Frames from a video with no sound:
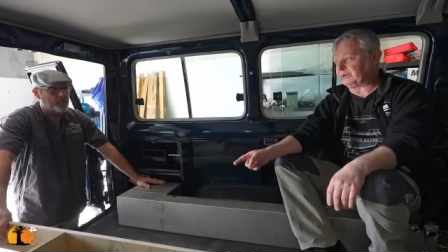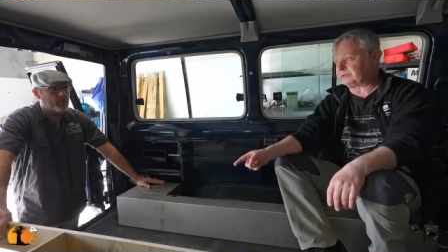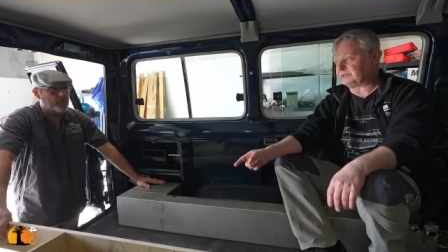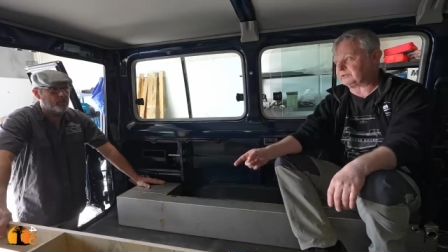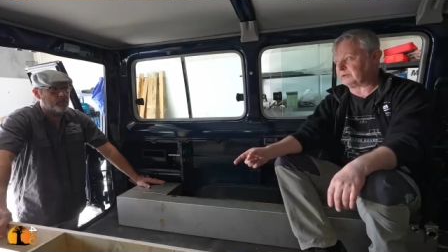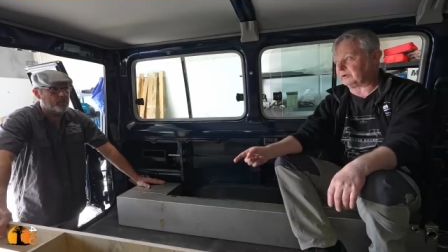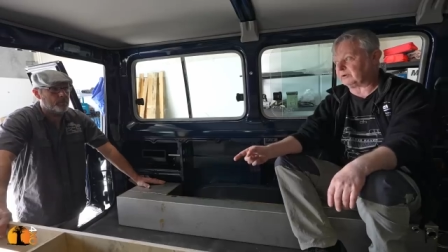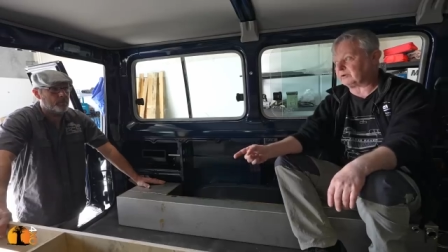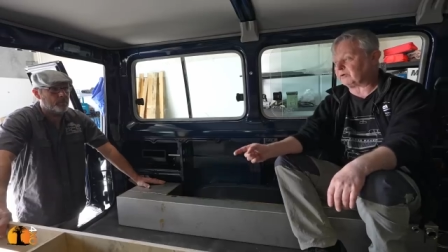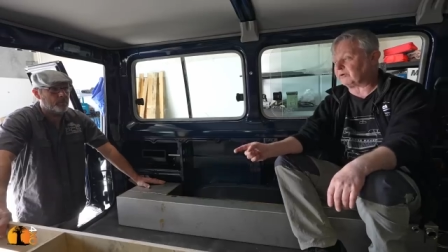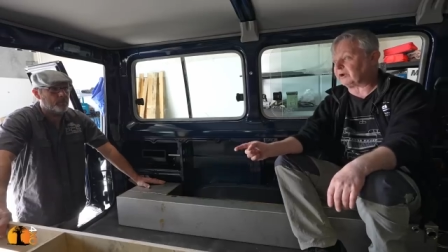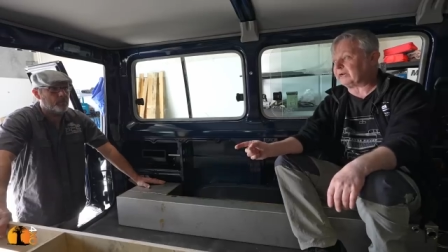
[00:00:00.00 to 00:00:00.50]
It's
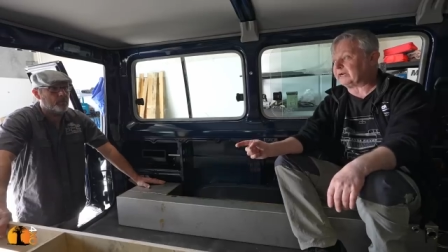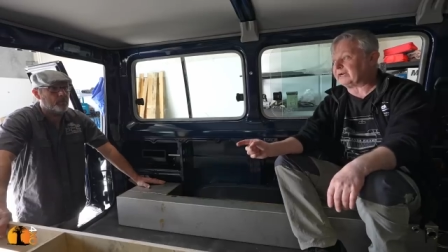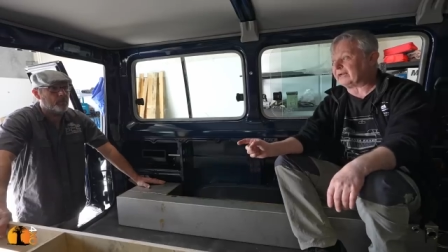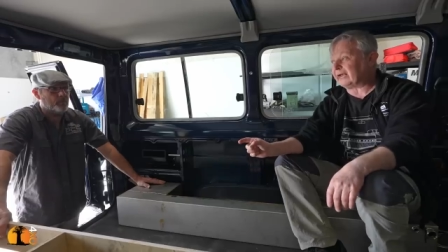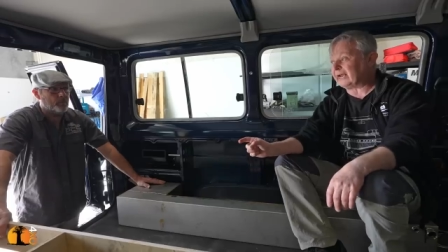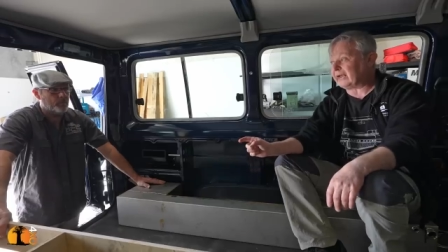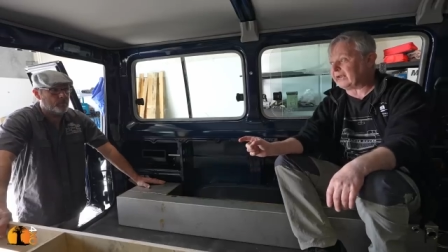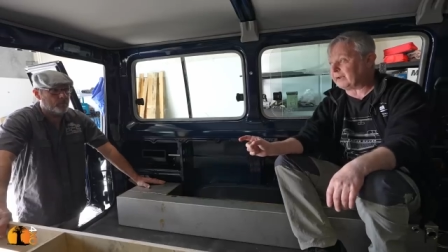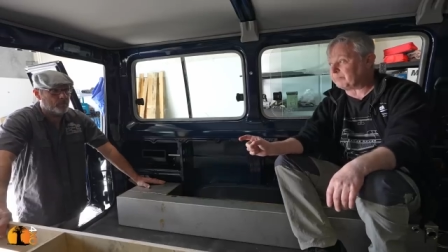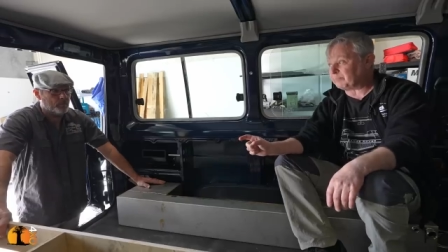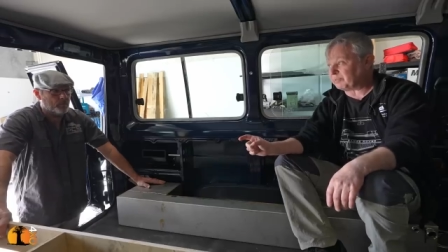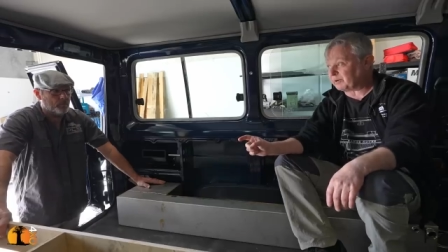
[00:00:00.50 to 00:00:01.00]
not a great
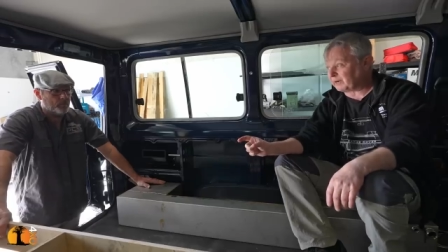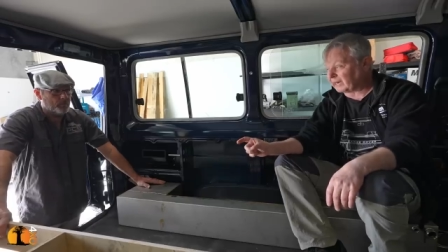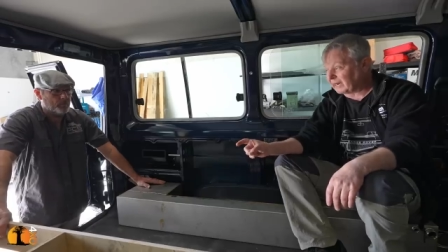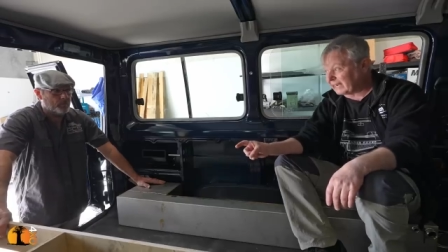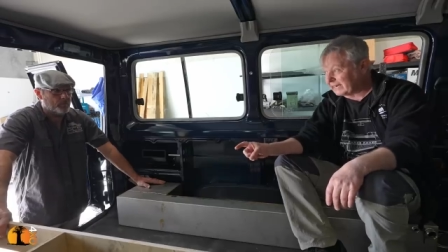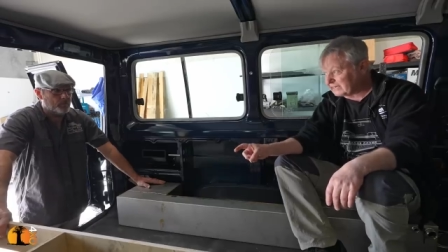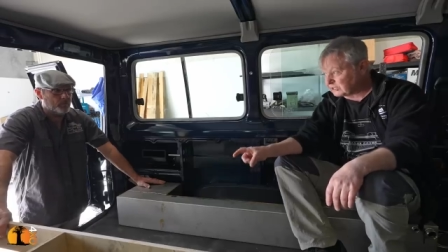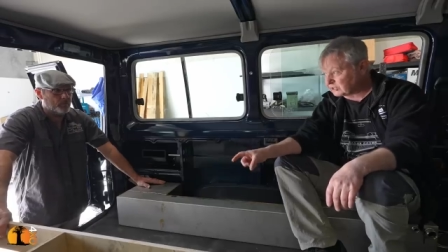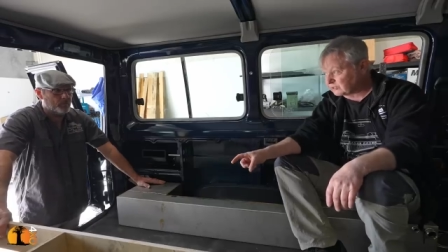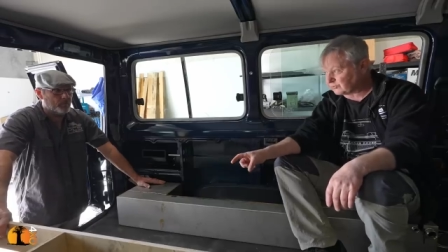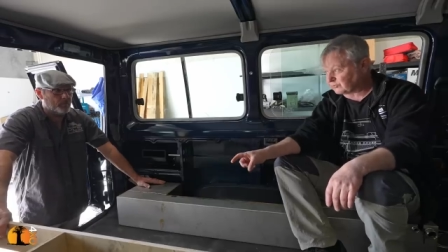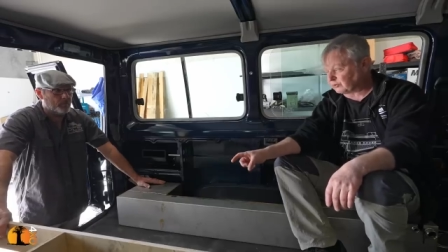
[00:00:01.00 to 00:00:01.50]

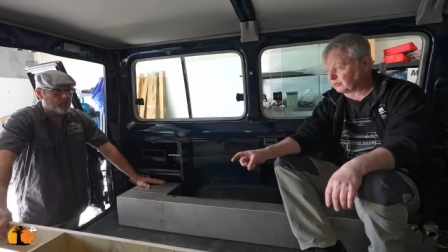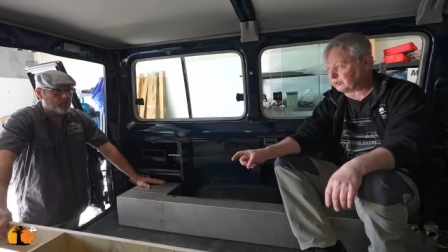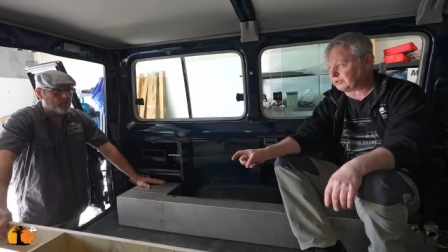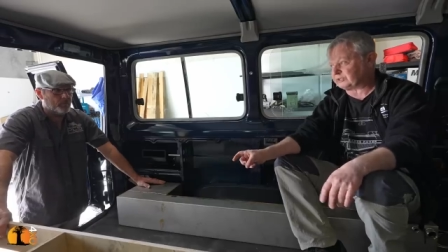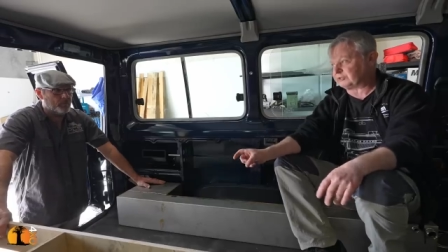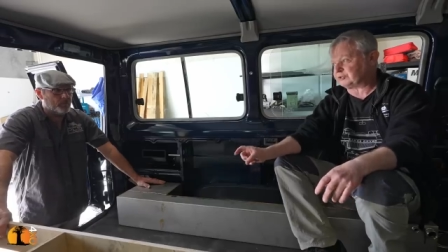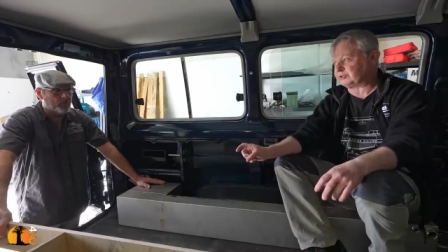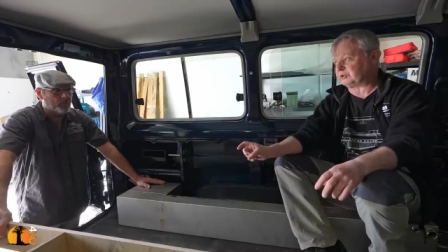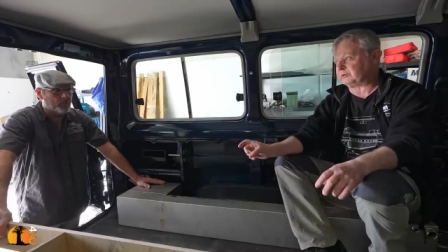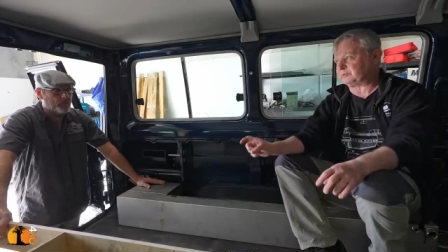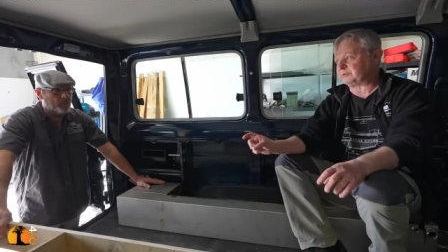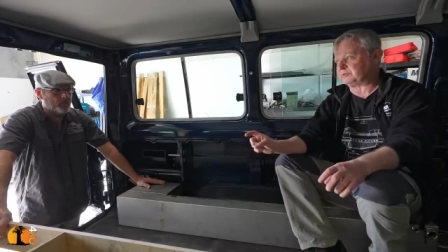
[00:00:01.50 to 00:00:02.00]
place for it in
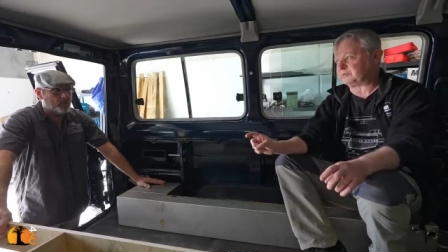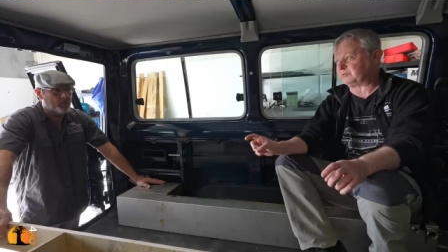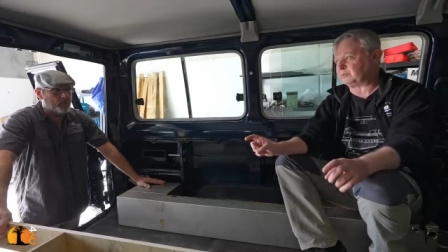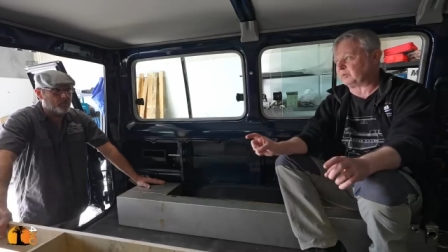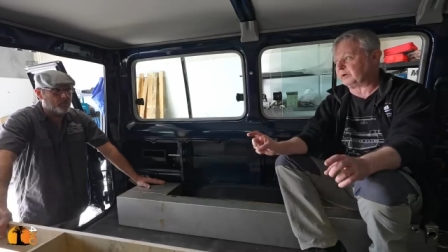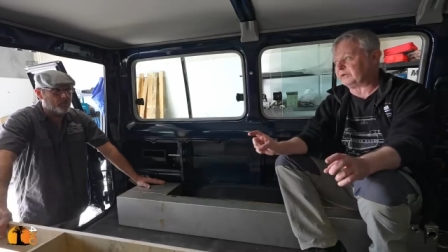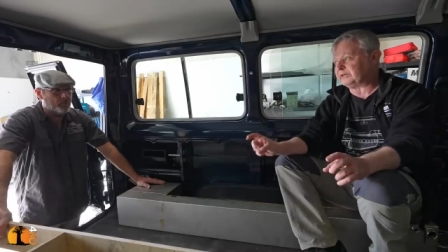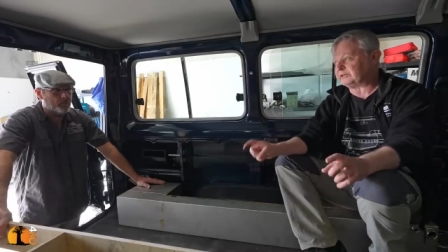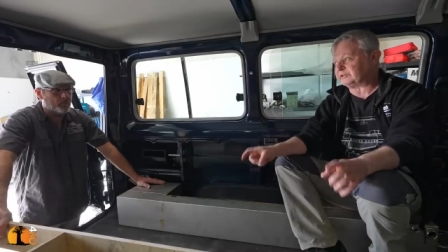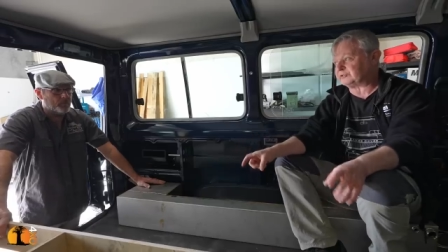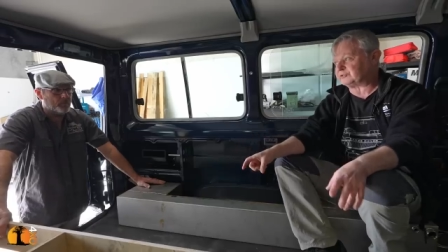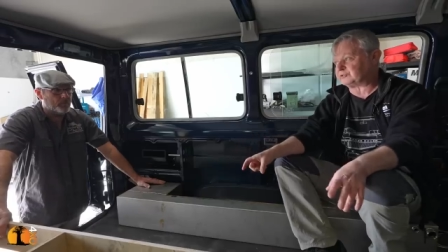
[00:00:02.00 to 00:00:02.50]
terms of
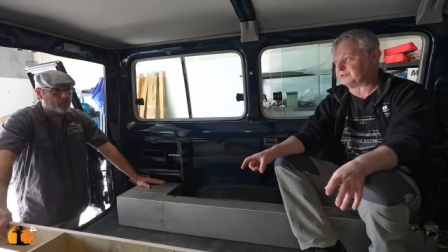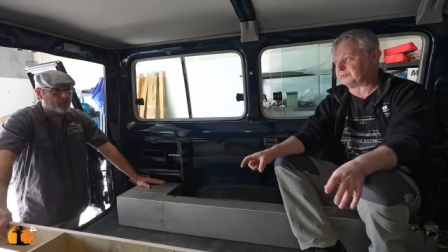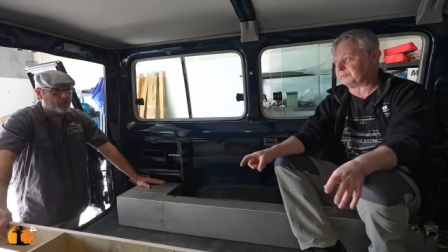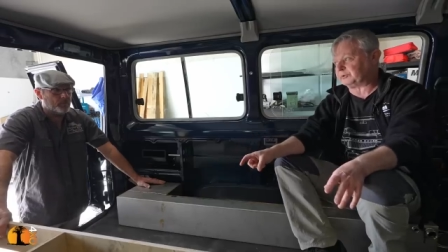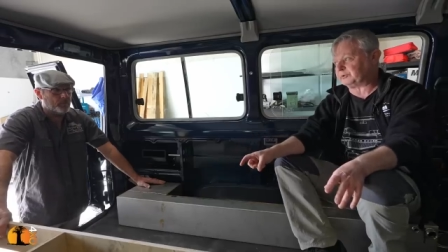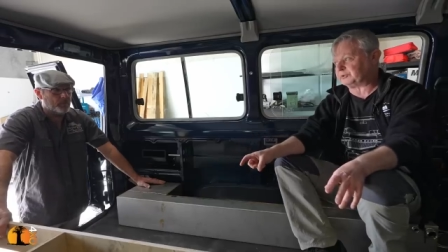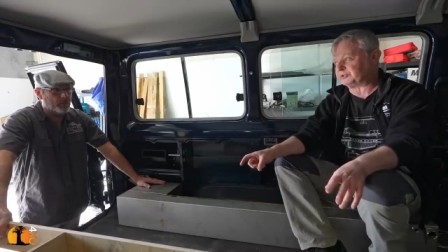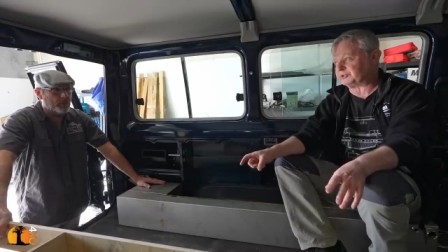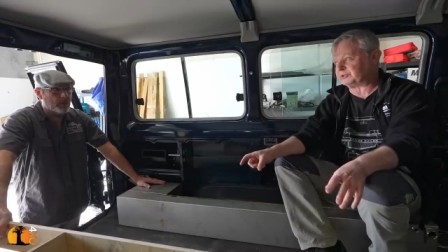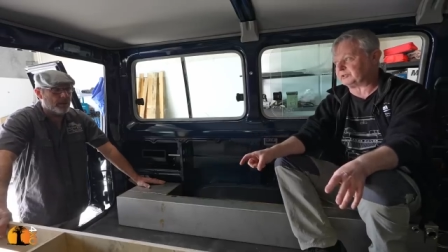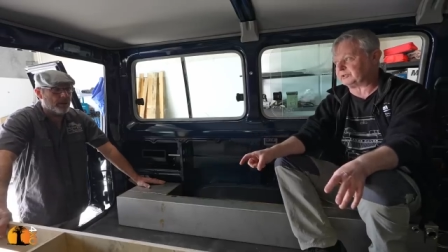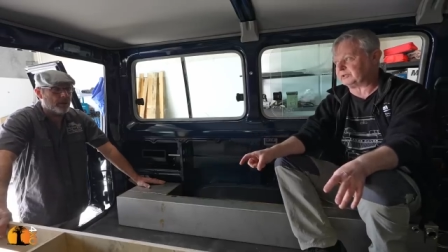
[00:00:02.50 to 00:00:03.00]
weight
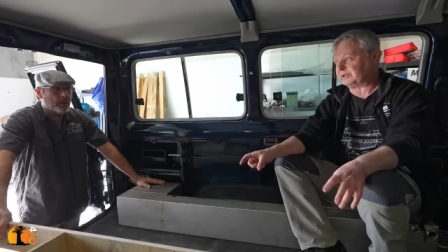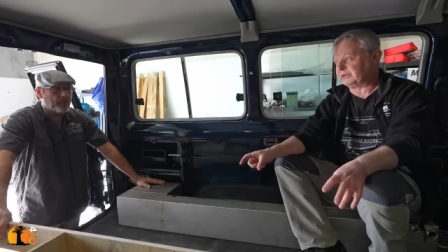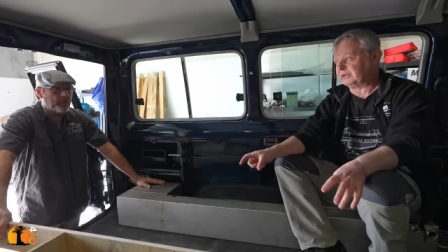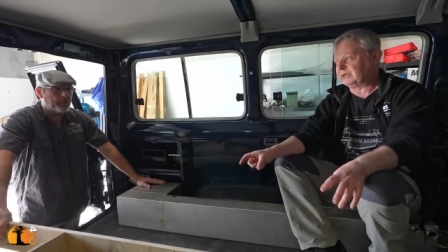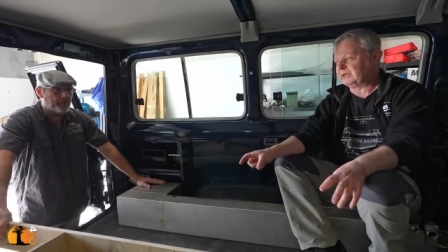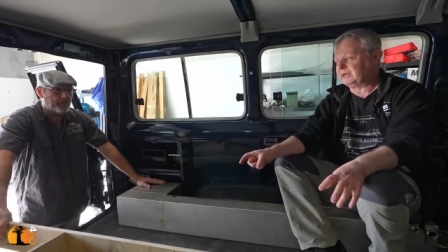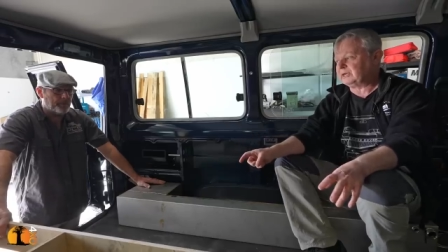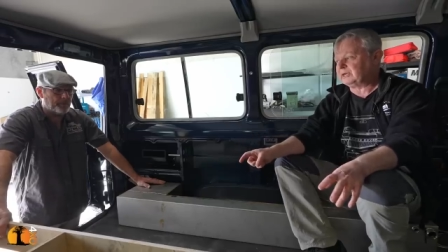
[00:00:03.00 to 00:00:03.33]
distribution, yeah.